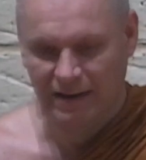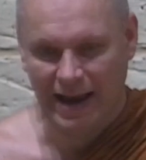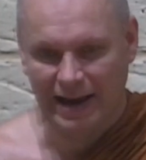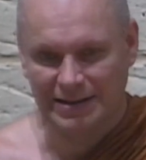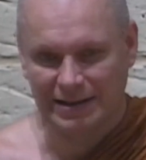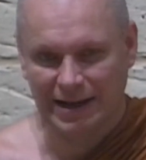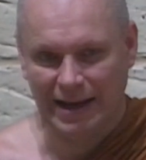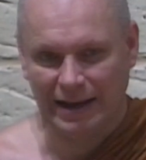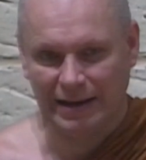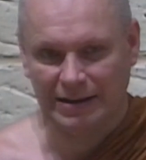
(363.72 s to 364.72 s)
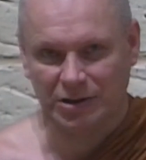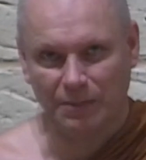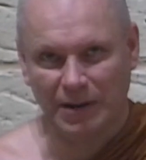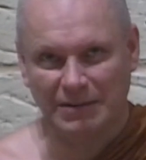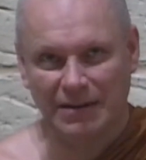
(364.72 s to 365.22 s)
they actually take,
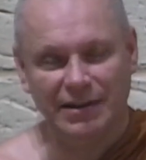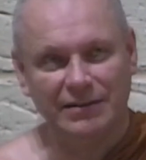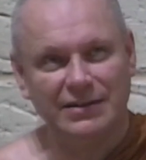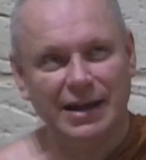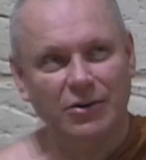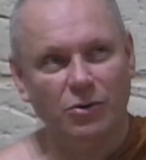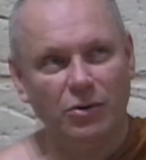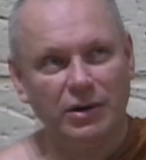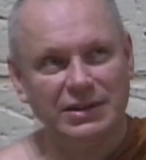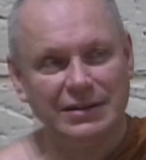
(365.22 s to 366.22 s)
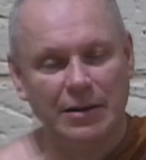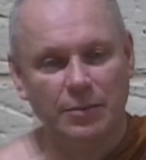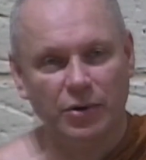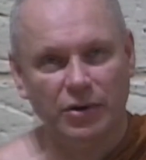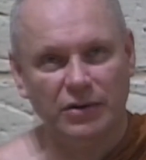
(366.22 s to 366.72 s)
sometimes I think they take organs at that
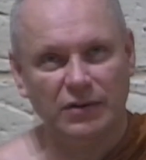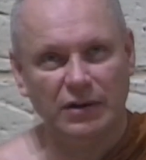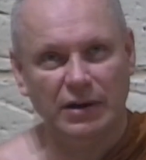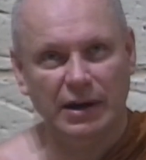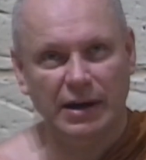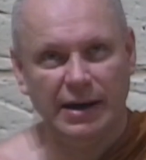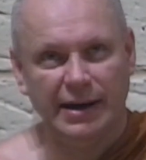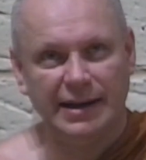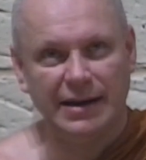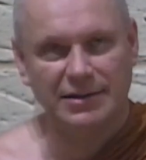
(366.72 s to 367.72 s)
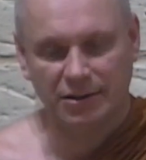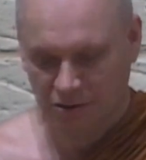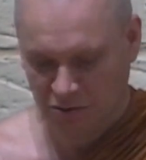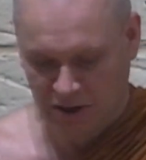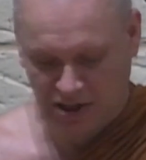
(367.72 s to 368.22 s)
point. And that is a
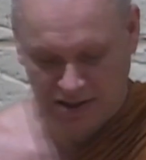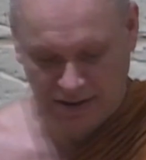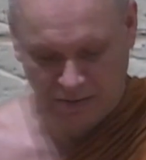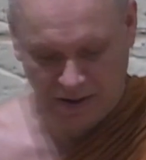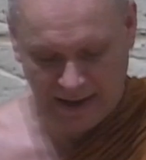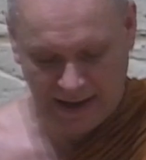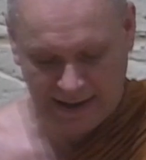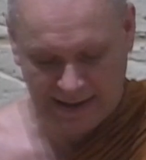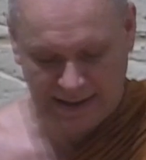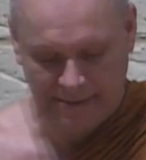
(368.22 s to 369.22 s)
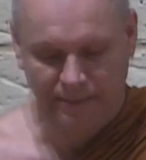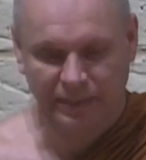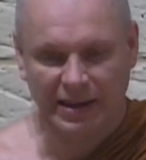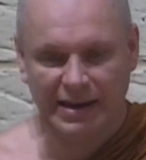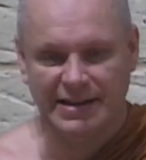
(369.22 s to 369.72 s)
good question, whether that is
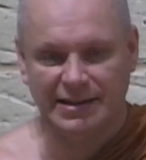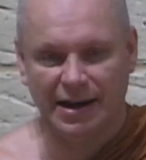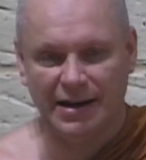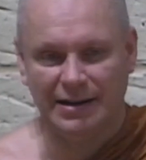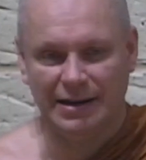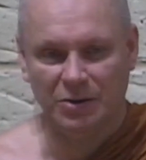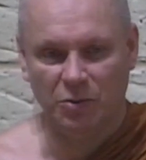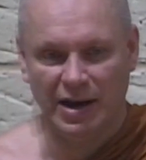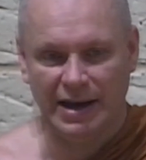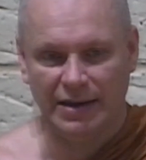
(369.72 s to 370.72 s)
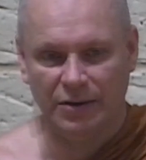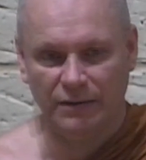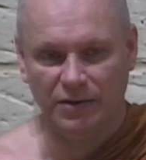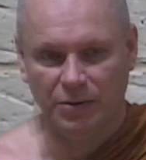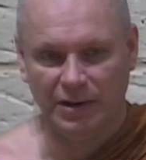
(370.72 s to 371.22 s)
the ideal way
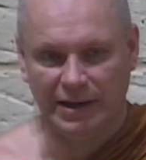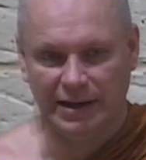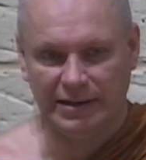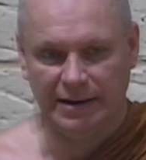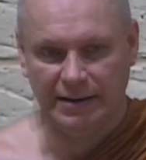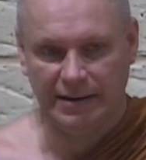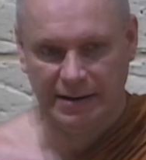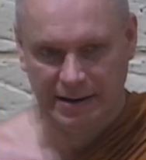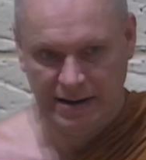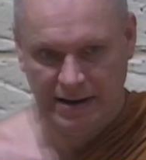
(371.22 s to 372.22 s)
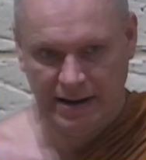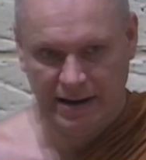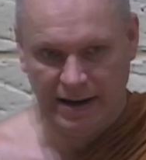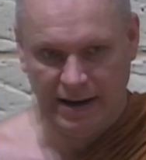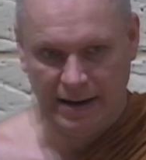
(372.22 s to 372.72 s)
of doing it.
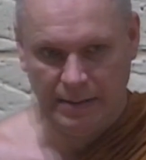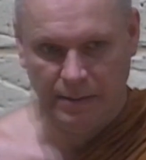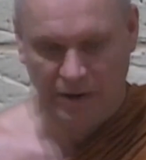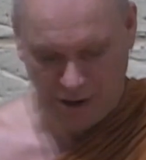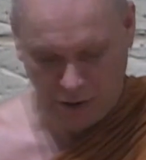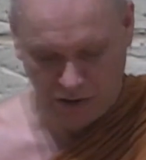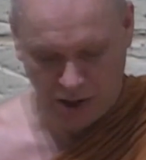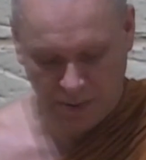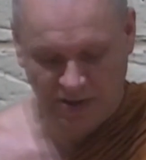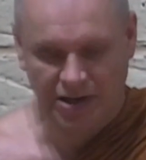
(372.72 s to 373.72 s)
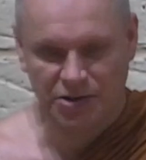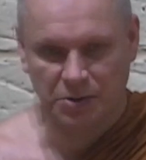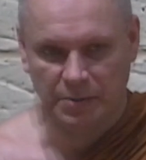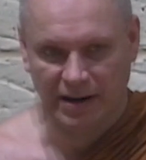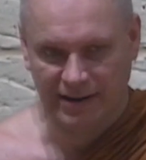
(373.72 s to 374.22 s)
But not 100%
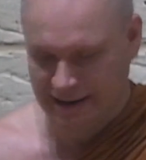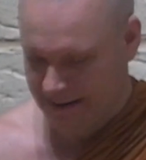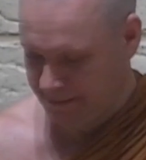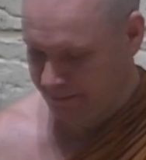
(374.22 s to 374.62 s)
sure about that.